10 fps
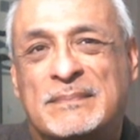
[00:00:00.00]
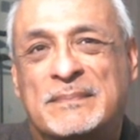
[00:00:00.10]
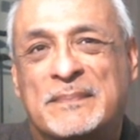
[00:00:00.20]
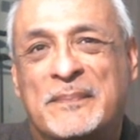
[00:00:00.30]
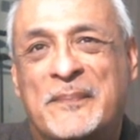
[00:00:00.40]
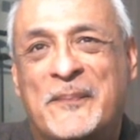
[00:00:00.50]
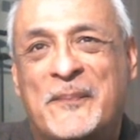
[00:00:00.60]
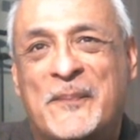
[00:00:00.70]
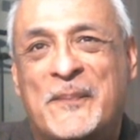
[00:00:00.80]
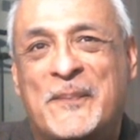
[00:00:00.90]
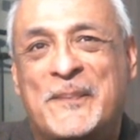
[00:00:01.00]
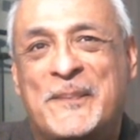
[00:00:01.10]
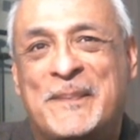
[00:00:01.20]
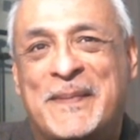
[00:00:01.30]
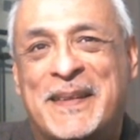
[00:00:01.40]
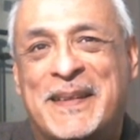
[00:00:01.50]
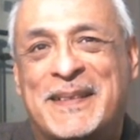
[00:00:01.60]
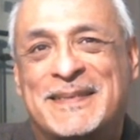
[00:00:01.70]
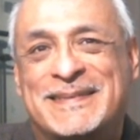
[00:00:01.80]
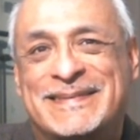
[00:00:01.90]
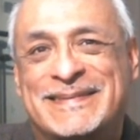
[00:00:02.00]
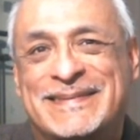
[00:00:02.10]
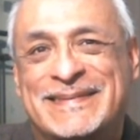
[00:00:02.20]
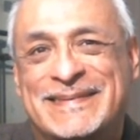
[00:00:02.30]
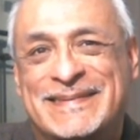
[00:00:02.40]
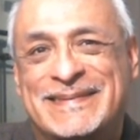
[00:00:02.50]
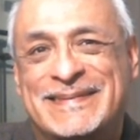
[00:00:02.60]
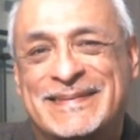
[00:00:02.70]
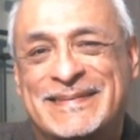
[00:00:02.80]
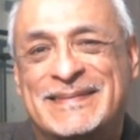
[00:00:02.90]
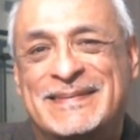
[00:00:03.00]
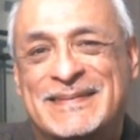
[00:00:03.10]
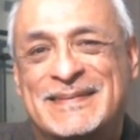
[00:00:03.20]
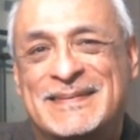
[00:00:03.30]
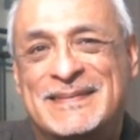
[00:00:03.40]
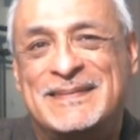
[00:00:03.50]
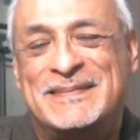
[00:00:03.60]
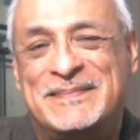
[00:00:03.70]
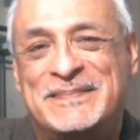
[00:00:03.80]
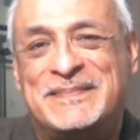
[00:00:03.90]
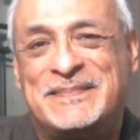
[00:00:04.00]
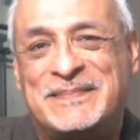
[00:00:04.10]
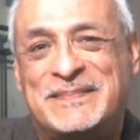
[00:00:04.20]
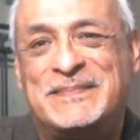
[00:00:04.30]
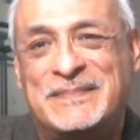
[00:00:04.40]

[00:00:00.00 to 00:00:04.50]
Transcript: The person shown says nothing.